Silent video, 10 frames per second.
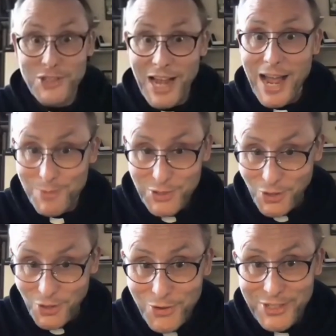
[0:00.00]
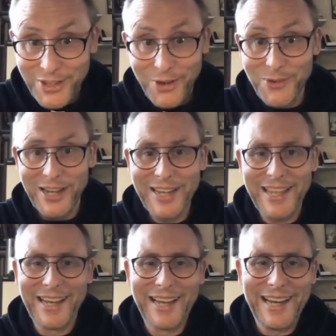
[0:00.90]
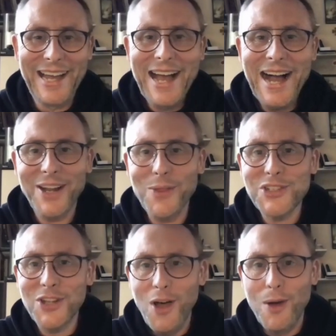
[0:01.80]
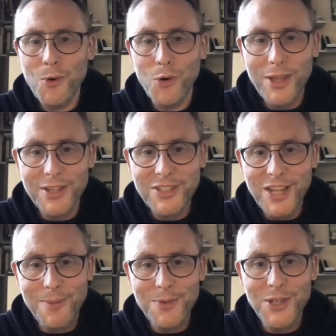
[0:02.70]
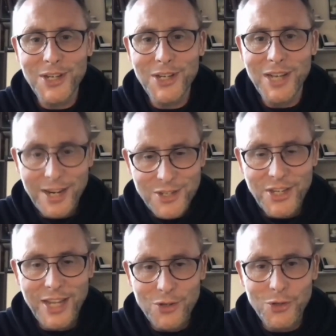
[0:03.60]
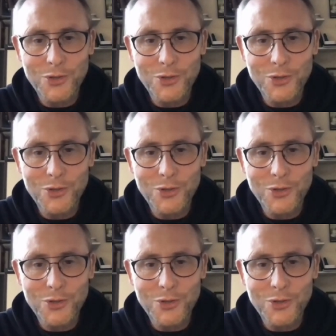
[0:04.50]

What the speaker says: time slot. Okay. I know there's a lot more that you'd like to say and could